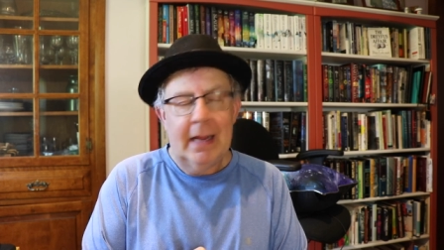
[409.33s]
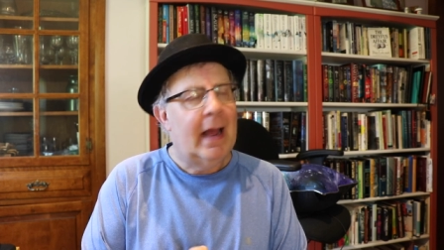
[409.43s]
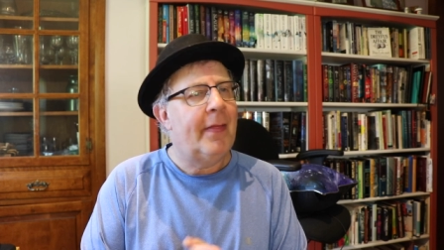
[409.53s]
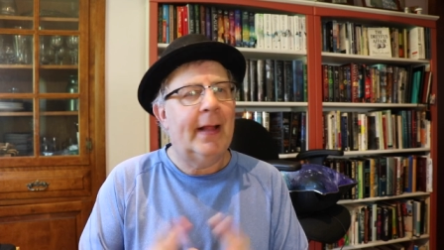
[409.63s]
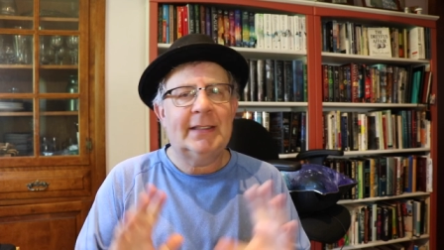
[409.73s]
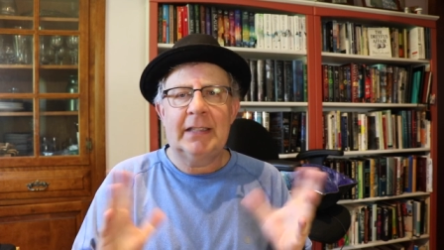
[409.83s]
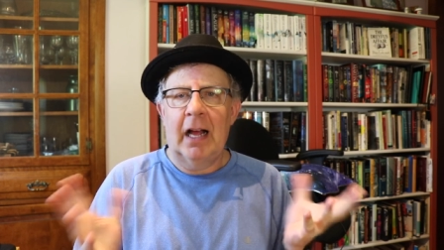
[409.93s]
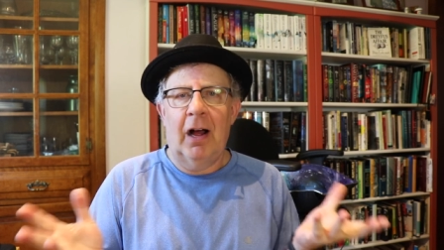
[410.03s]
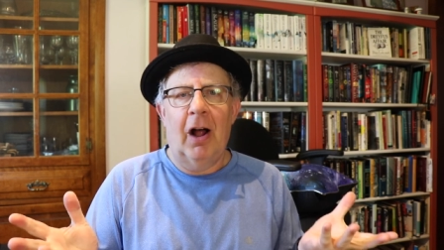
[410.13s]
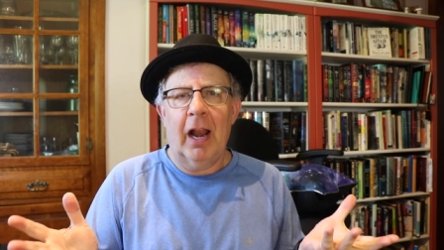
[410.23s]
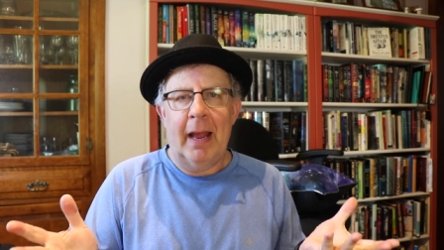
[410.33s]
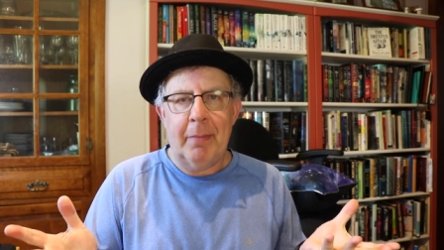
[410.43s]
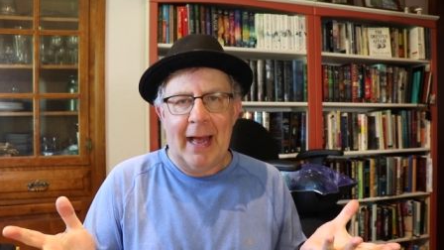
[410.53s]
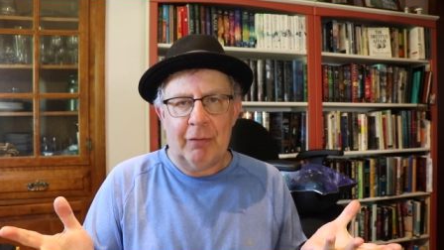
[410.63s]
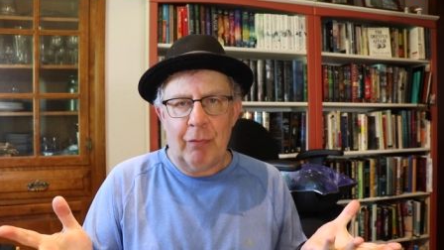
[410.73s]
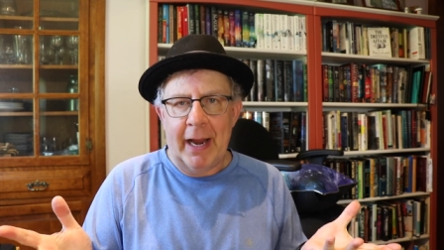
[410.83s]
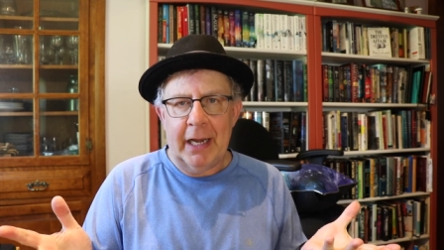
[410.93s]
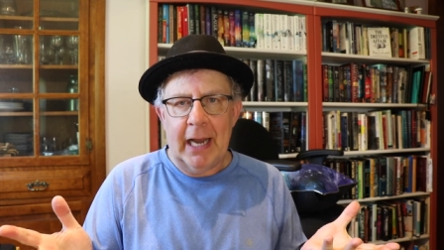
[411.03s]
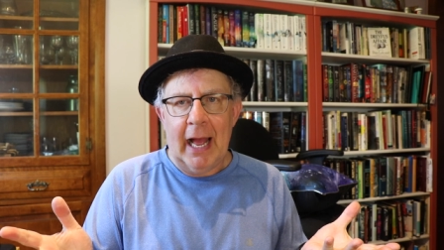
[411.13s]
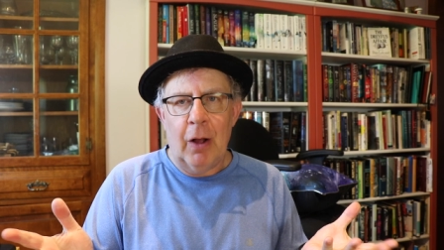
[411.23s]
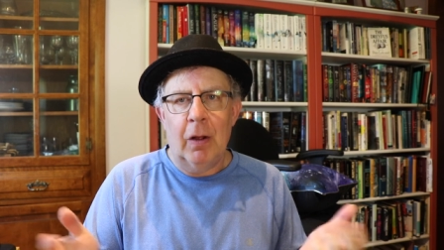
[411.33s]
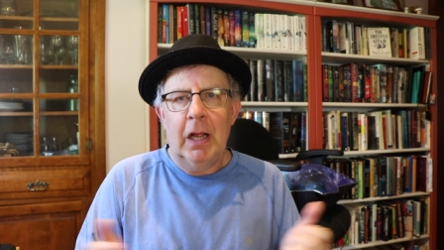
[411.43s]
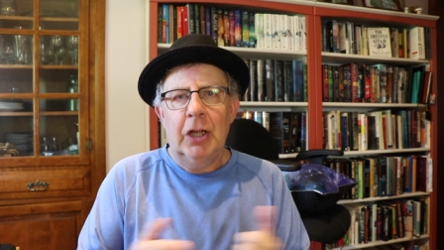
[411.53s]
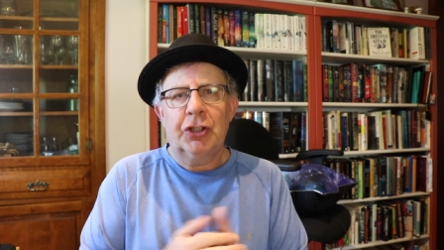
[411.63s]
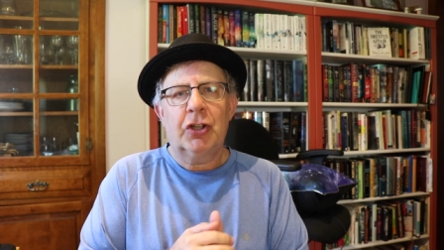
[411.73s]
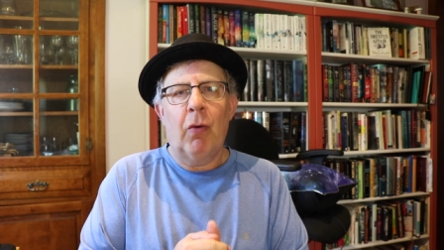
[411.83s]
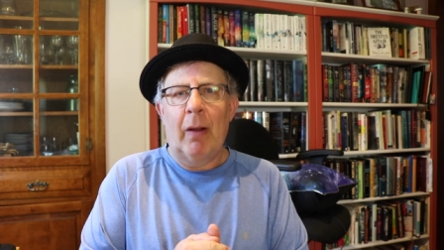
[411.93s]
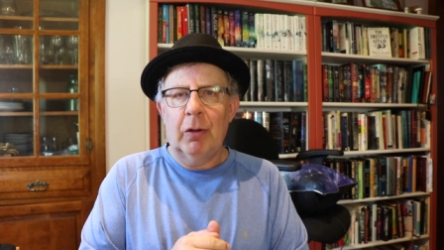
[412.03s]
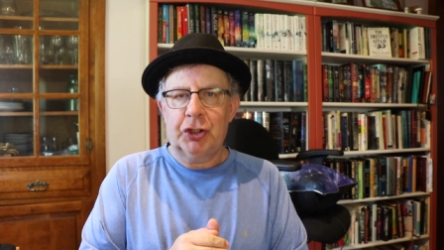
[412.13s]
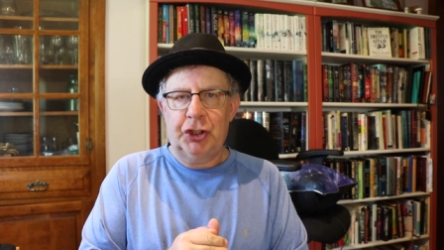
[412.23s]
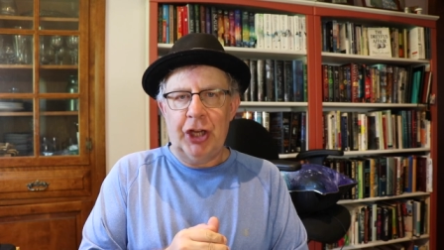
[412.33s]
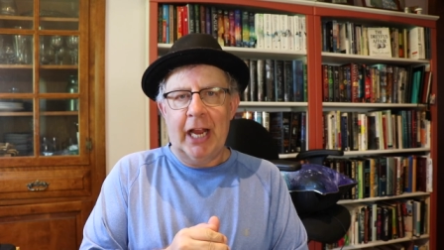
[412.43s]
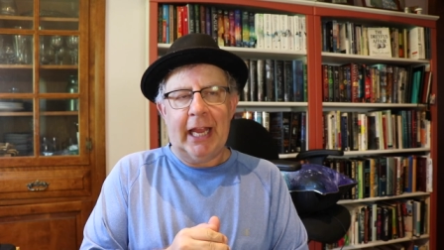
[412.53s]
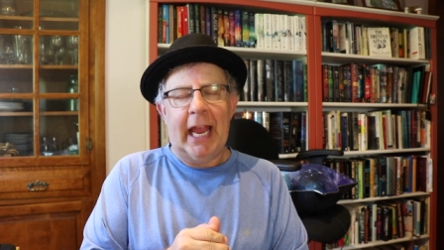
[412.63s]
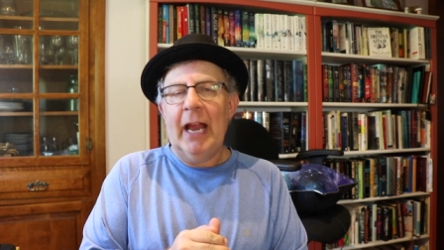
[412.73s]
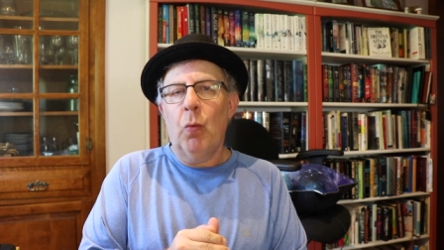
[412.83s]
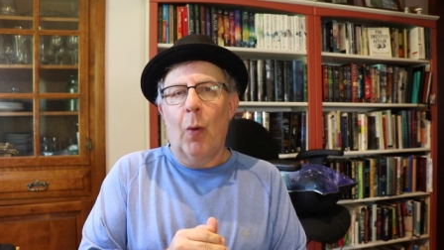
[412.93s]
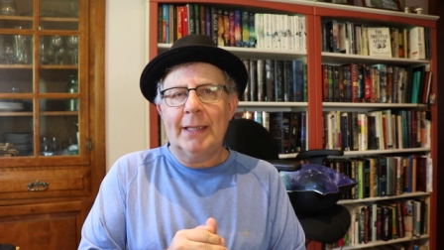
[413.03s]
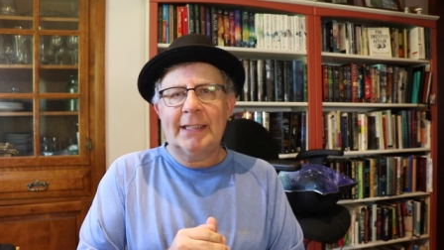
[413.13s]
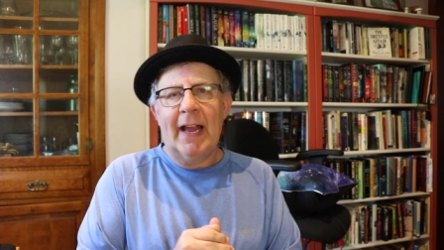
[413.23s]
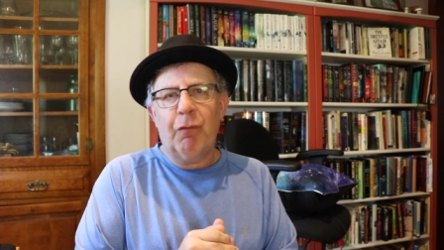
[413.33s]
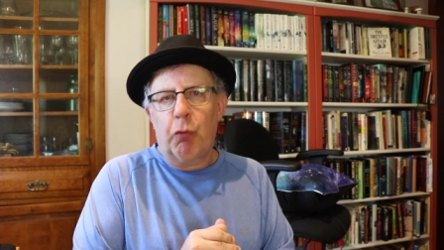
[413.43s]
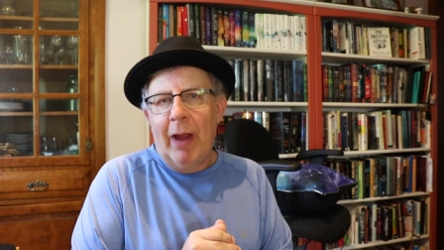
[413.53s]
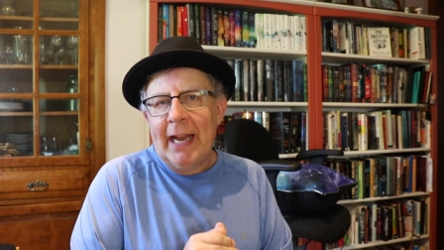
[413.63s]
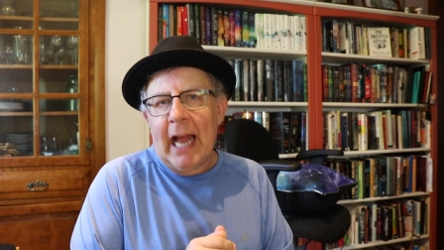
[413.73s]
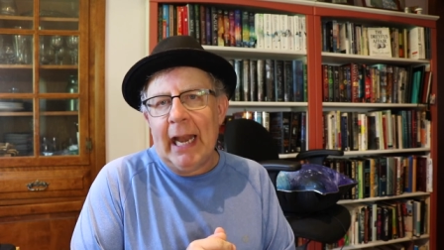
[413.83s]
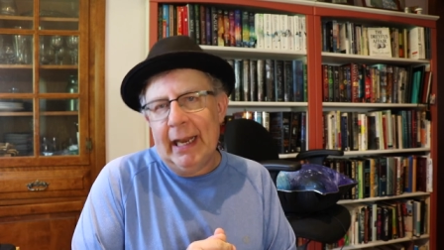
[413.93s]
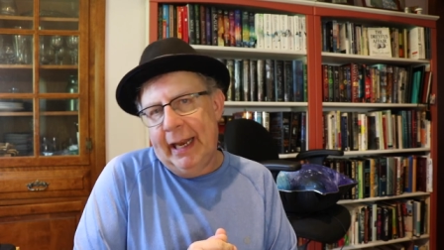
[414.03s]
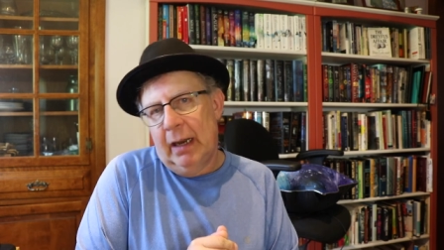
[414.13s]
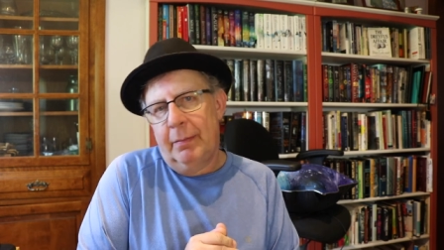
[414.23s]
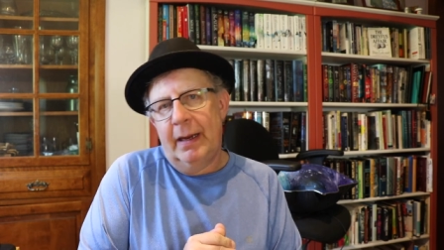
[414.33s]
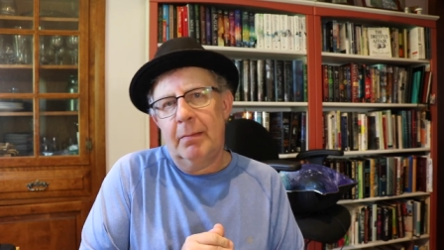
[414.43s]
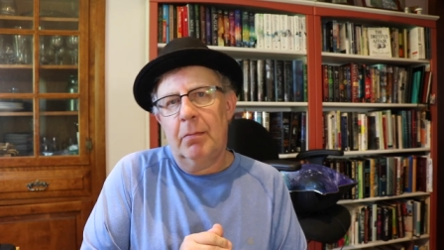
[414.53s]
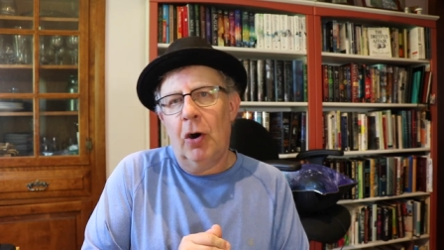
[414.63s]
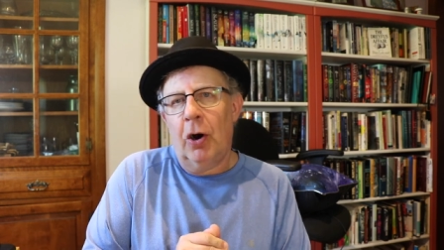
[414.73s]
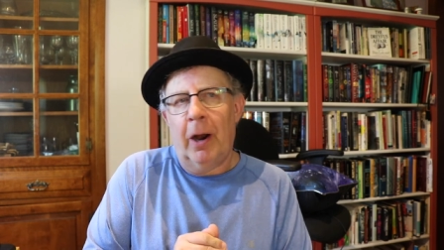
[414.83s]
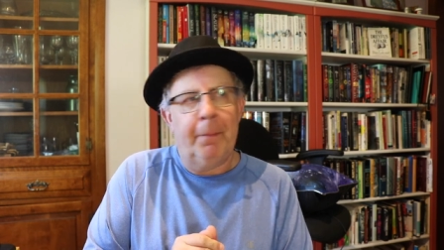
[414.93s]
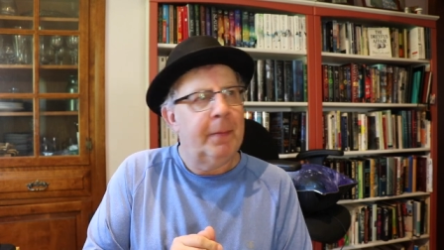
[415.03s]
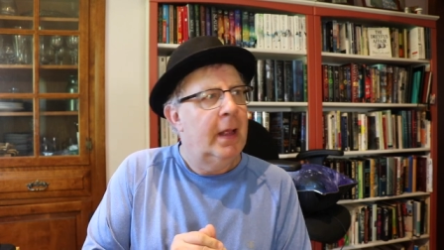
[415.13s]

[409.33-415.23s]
And that's all I'm at right now. So I will check in once I've read a little bit more.